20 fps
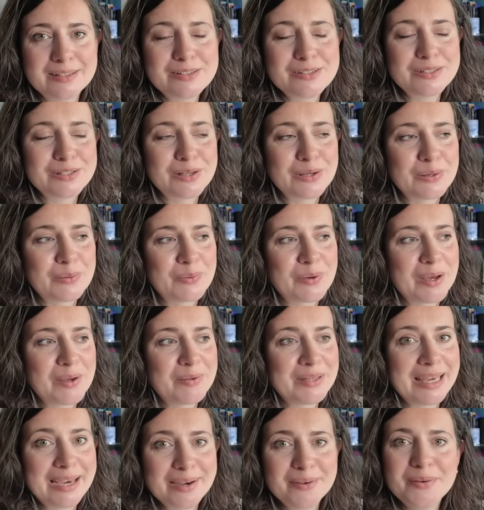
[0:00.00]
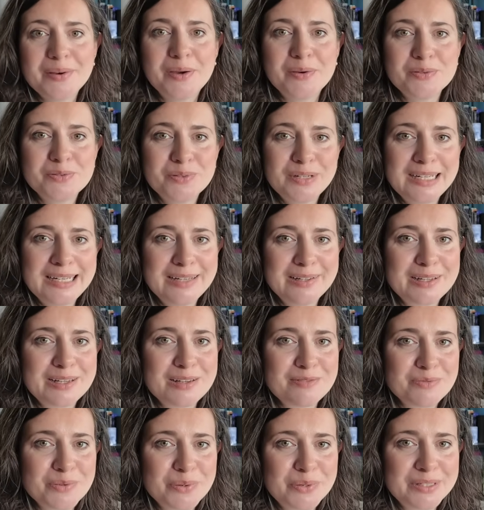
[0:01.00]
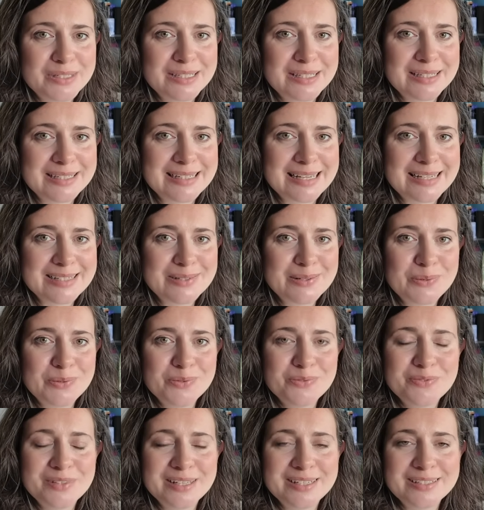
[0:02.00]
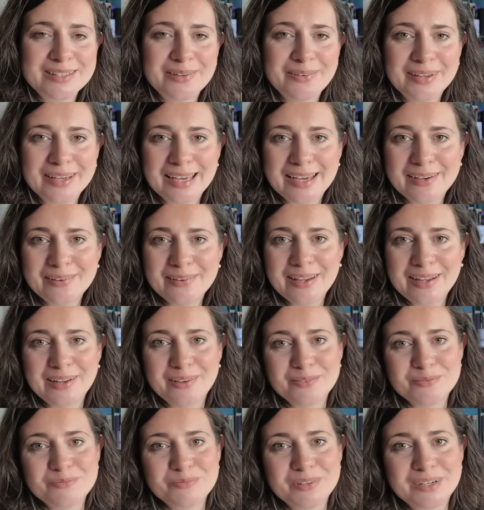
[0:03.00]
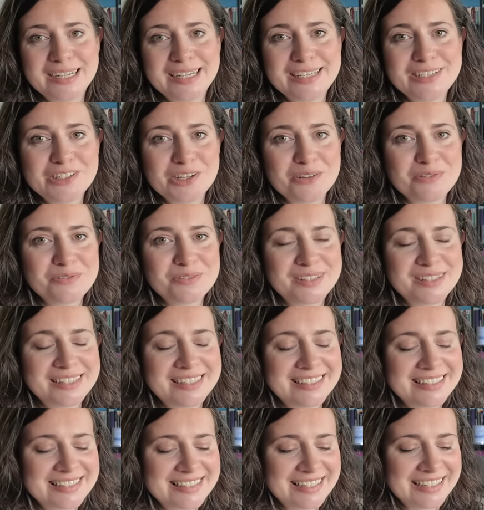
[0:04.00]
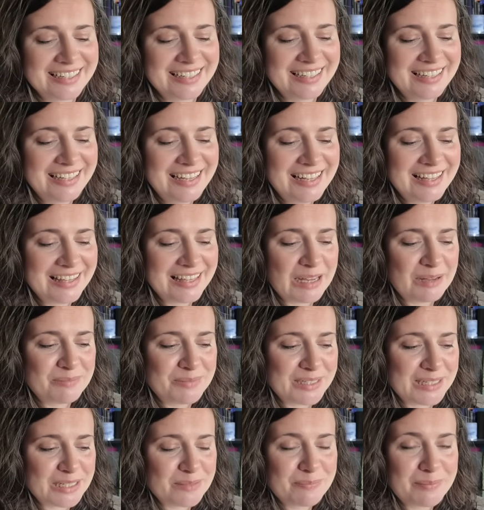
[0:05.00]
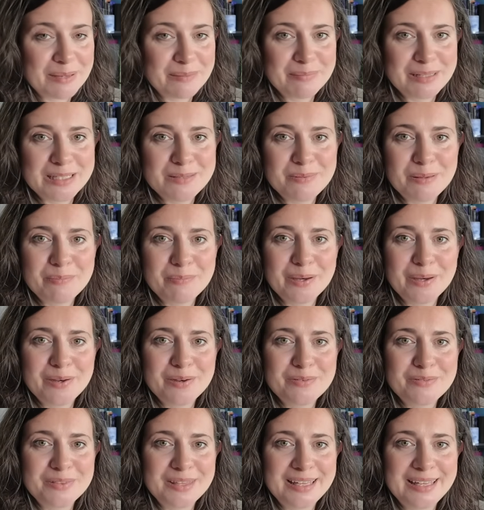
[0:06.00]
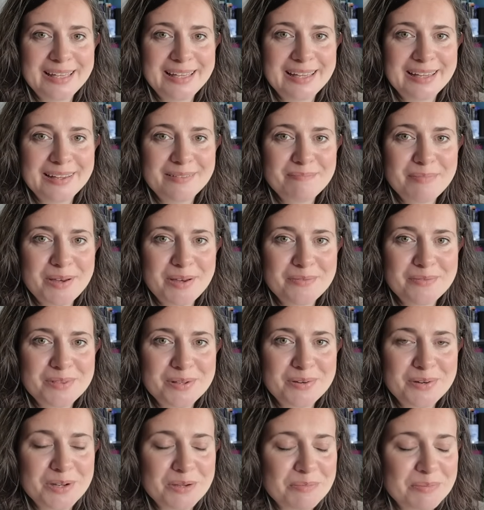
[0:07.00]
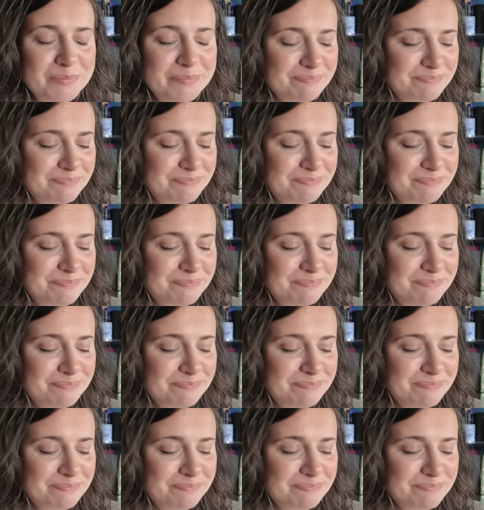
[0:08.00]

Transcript: So yeah, I was really looking forward to the test call for this going out, and I'm really chuffed that MJ's picked me to be part of the group.